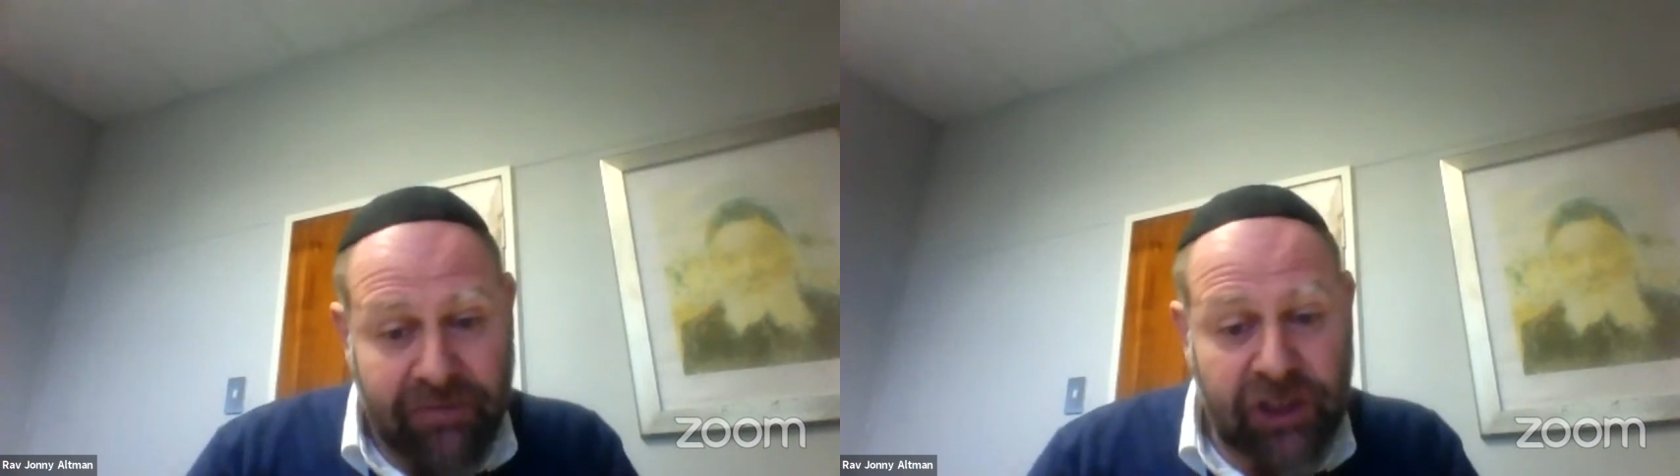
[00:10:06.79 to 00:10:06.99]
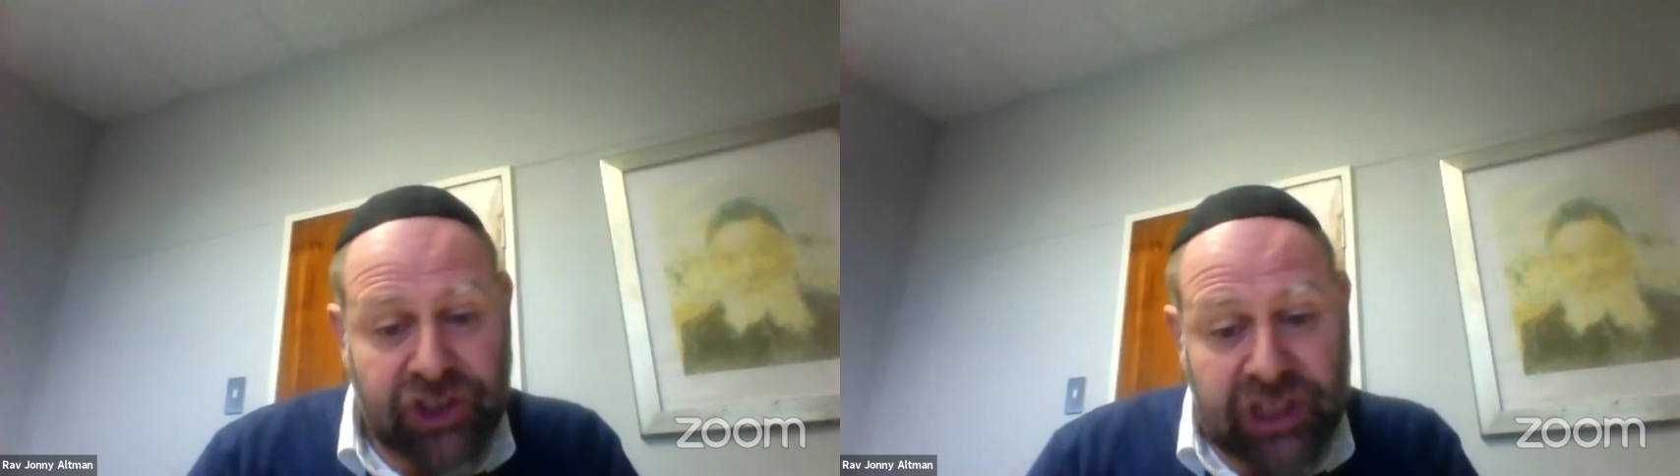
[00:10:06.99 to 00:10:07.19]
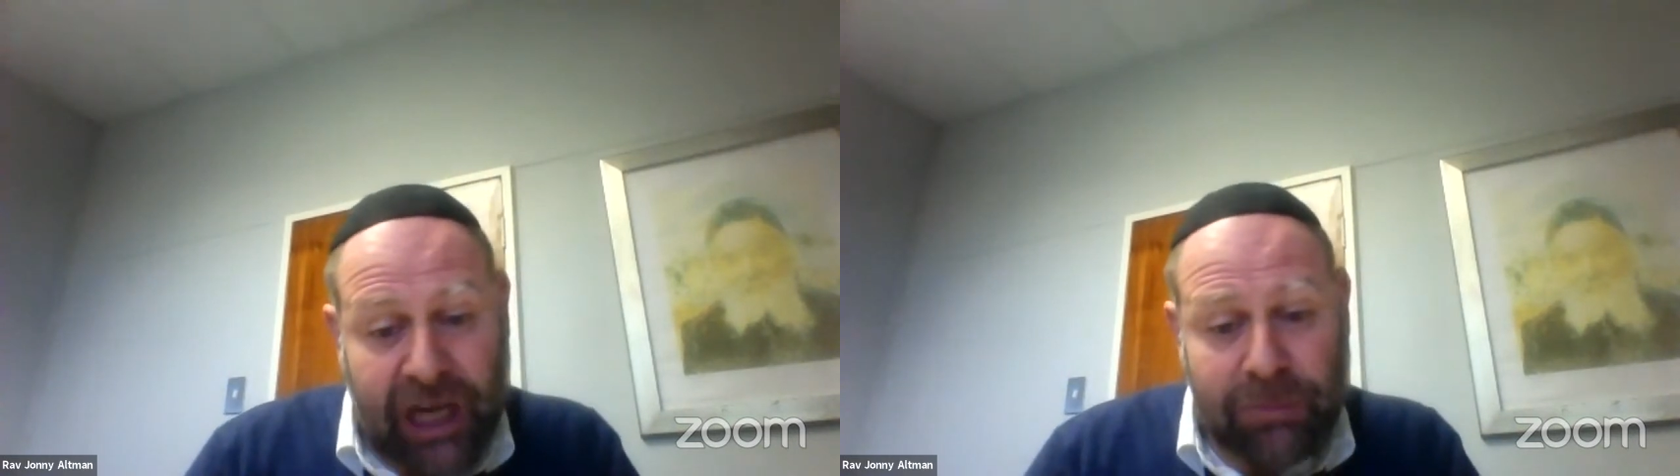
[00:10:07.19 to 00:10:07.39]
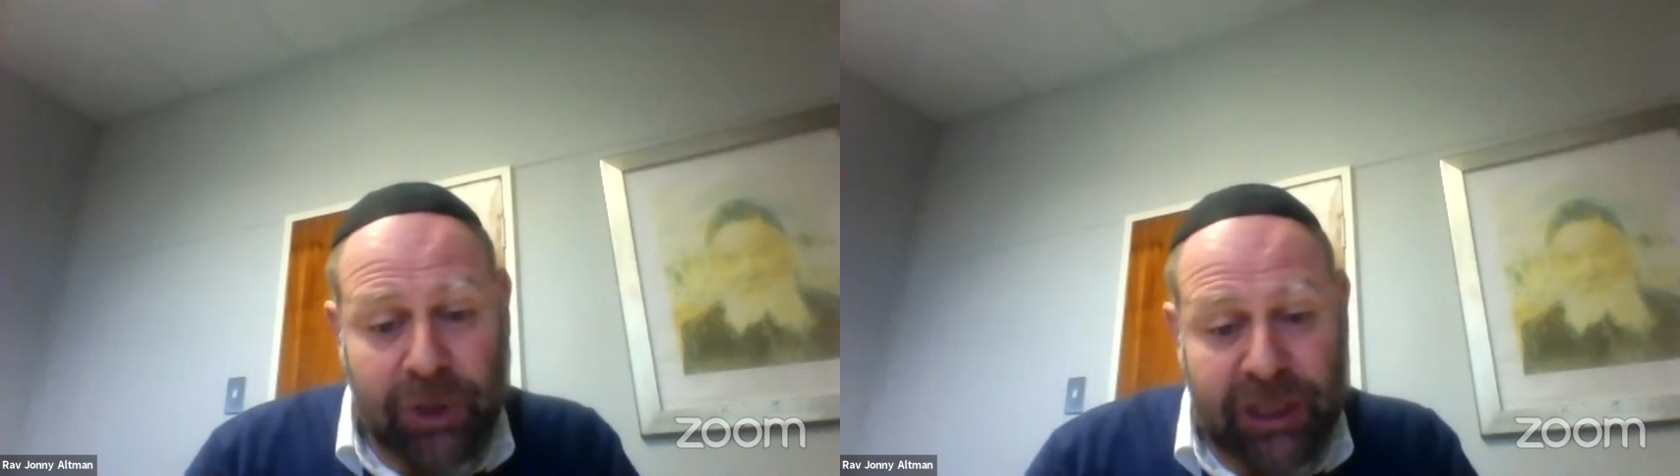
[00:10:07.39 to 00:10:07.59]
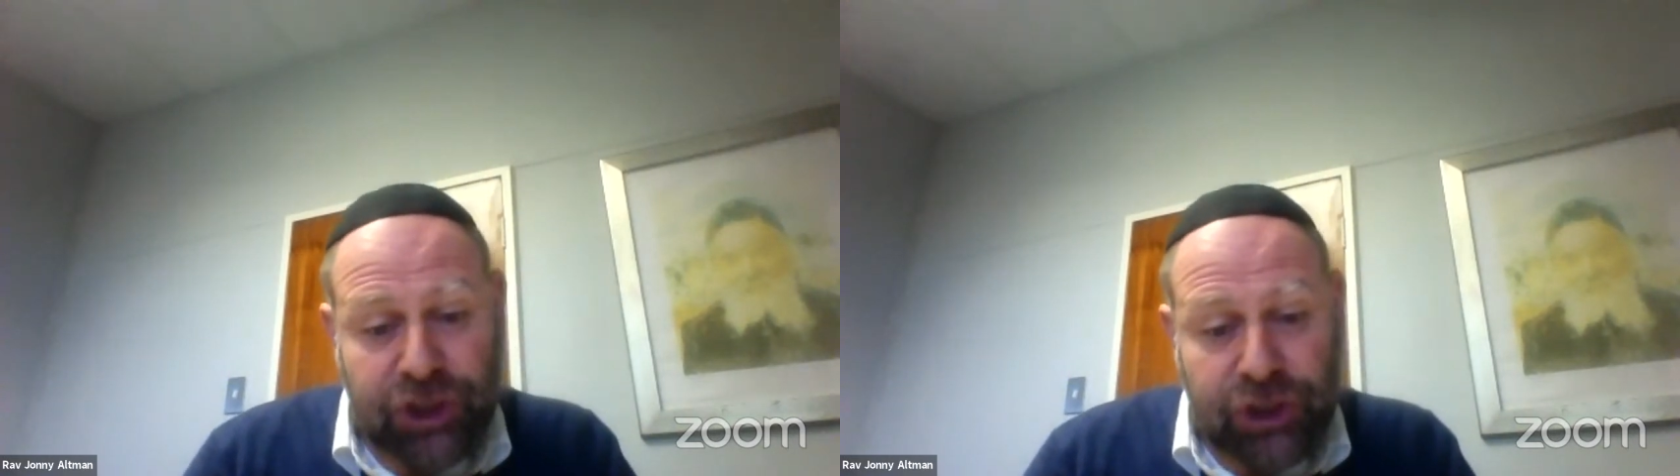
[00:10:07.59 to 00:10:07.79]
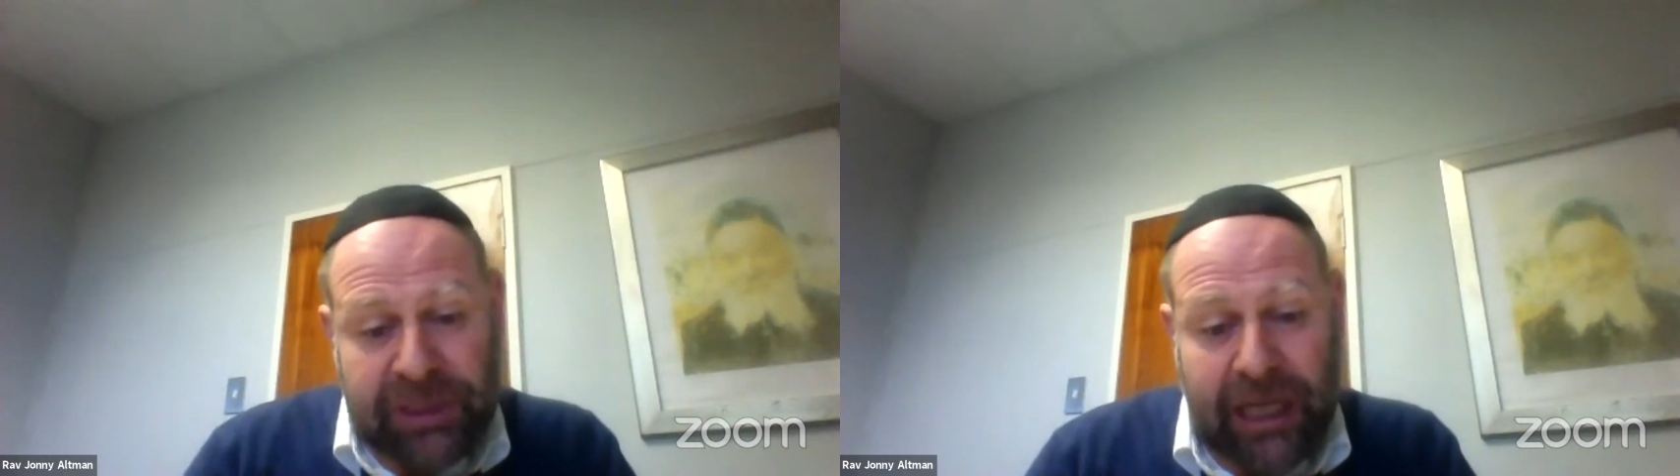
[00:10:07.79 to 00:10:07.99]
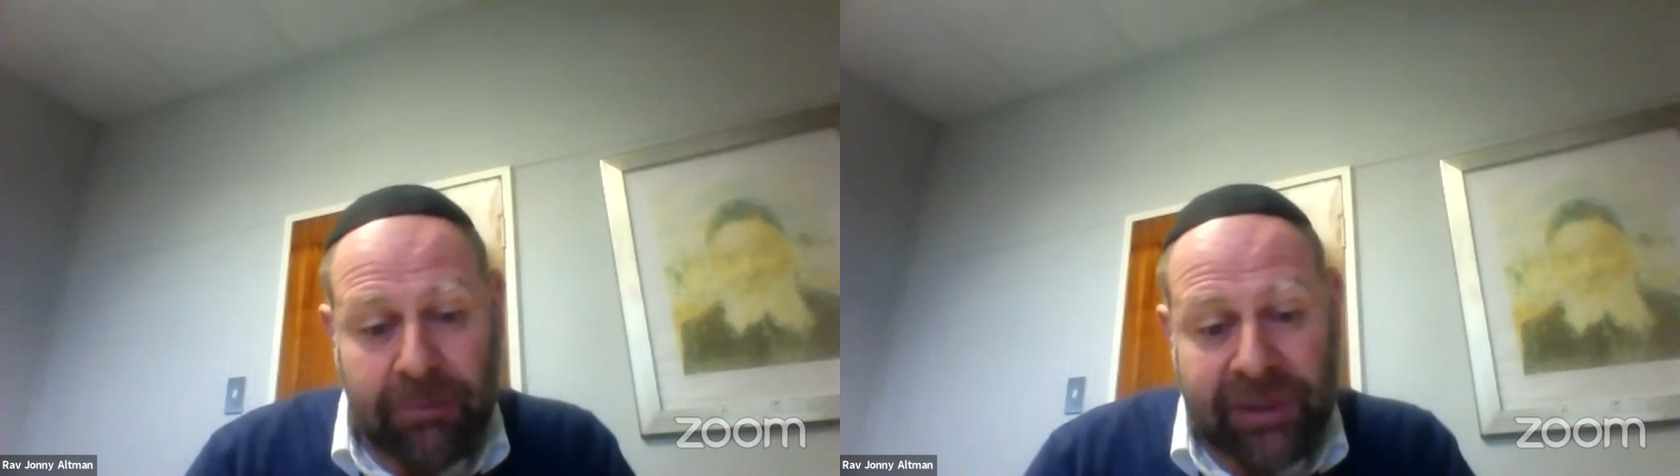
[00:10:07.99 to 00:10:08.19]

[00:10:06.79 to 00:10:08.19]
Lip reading: V'shamu et shmi al